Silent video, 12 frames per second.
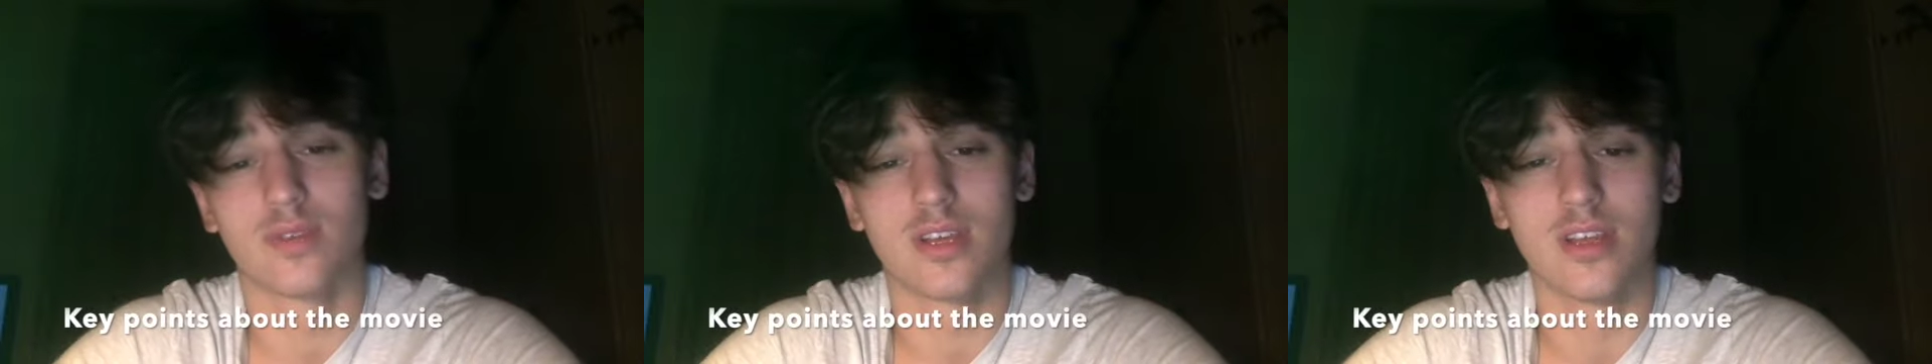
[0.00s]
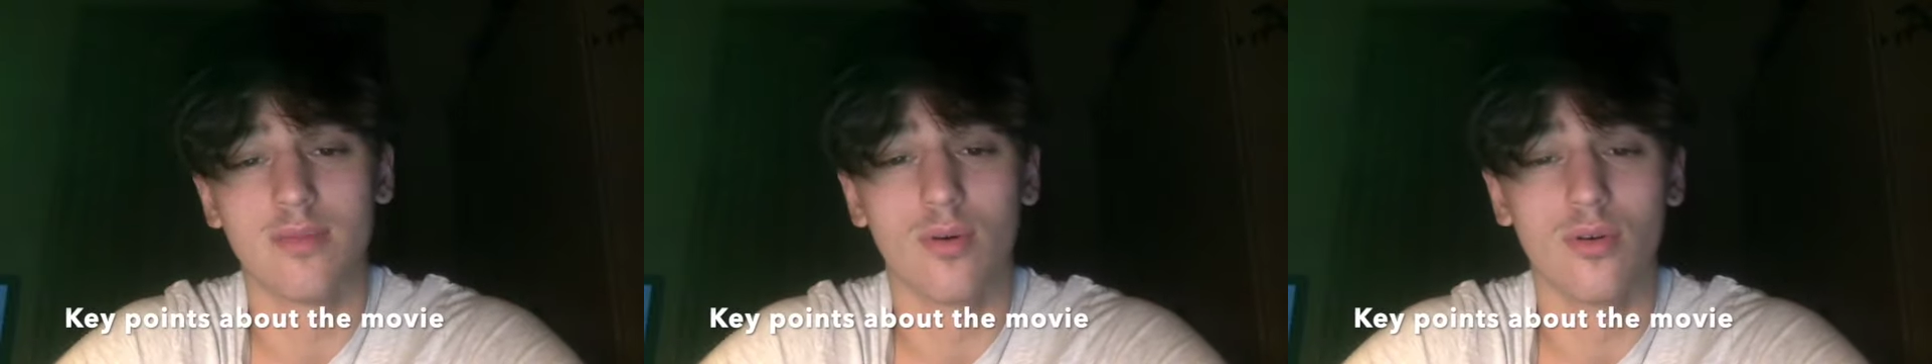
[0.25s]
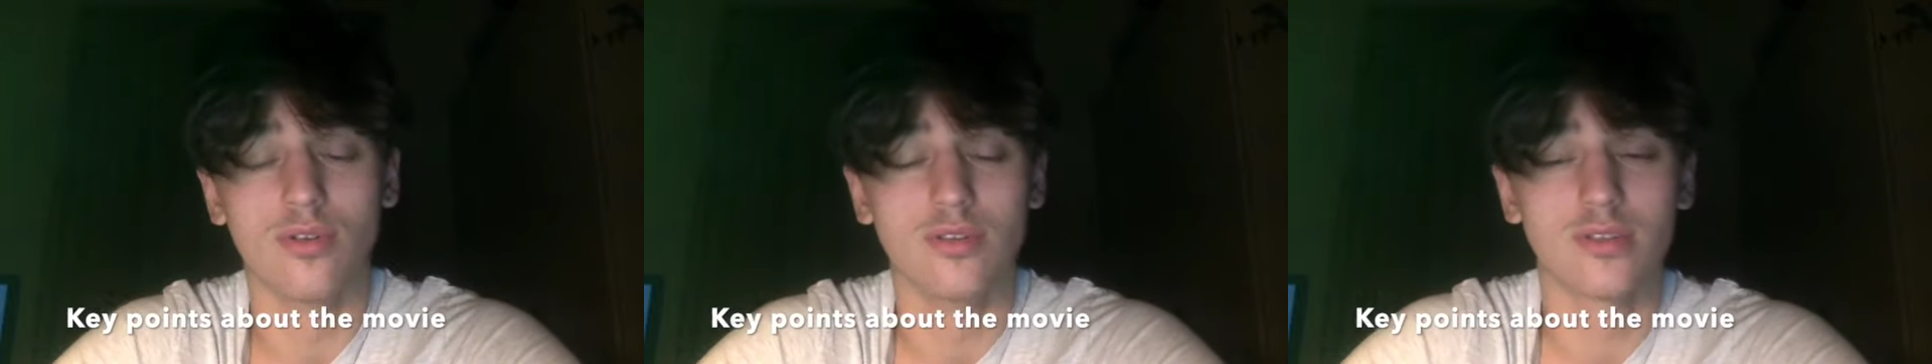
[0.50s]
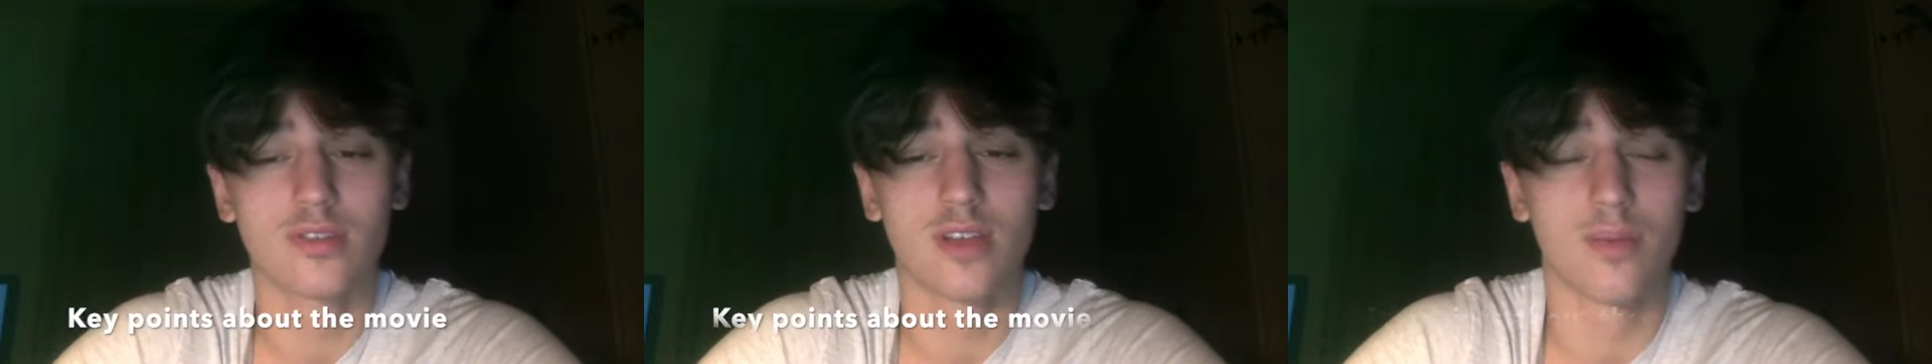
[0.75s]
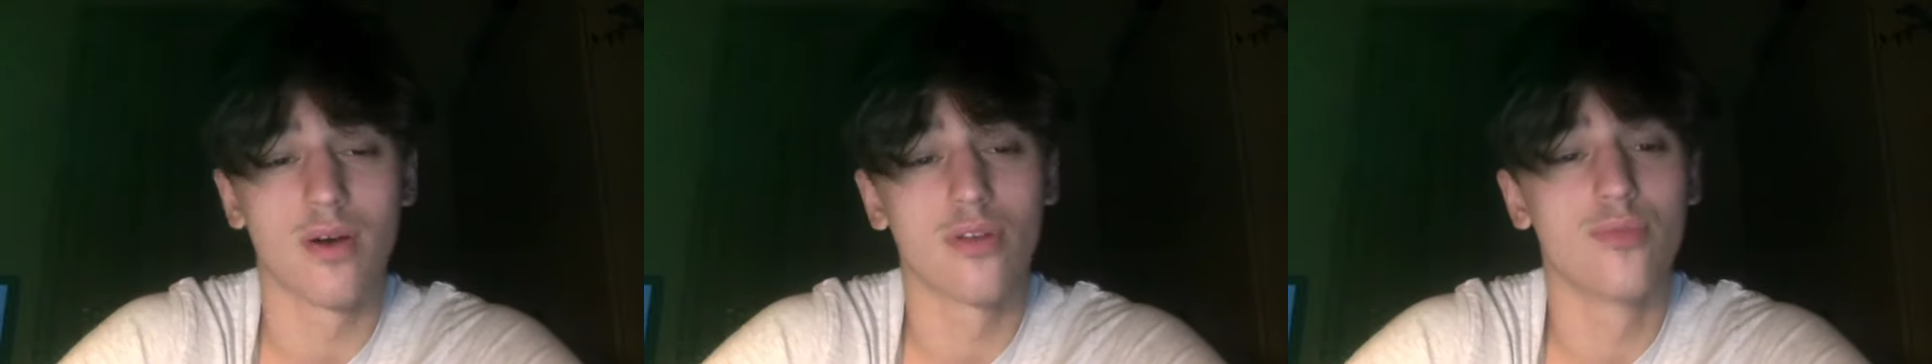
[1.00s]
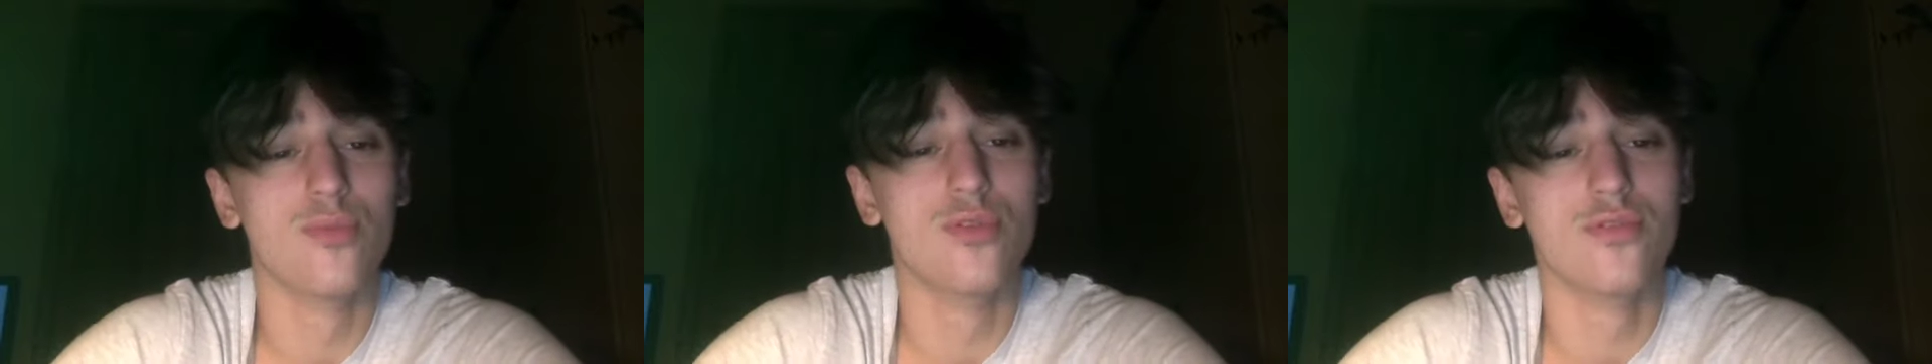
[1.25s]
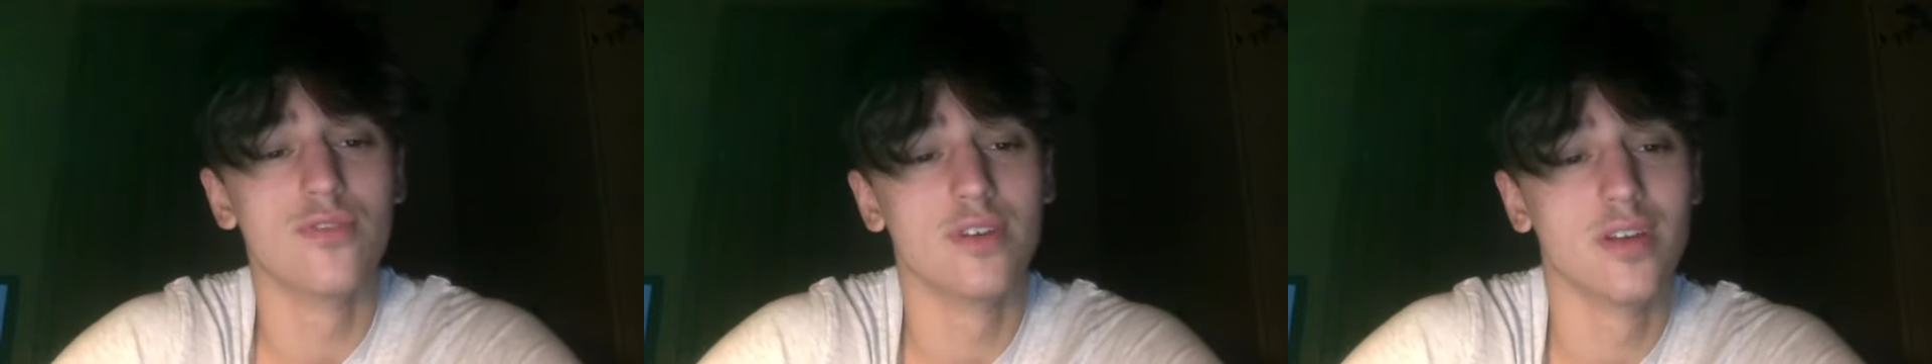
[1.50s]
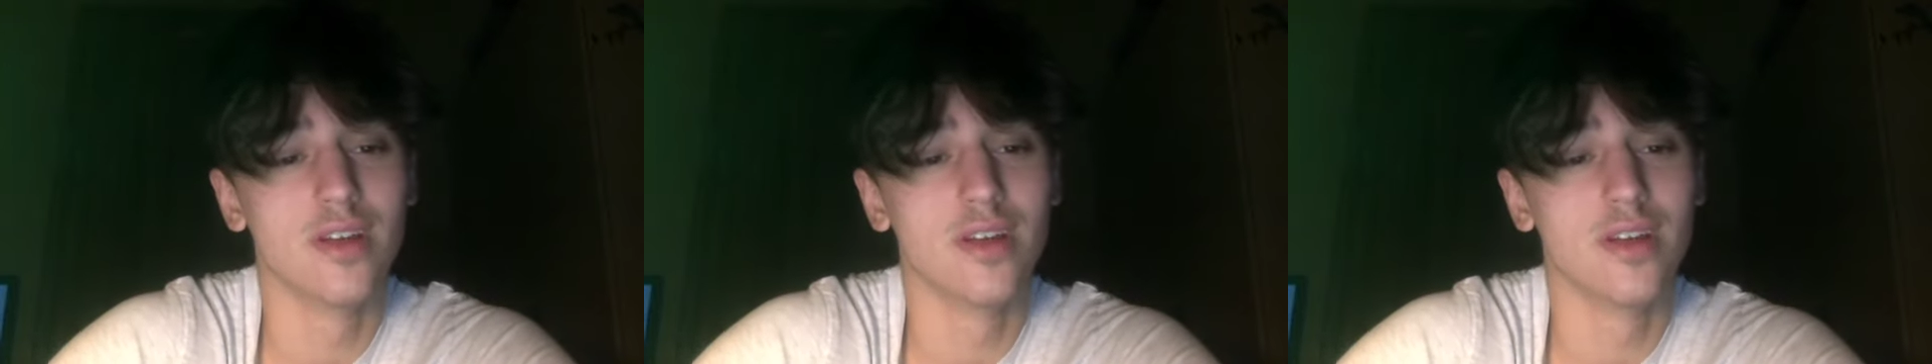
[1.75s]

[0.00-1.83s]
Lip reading: key points about the movie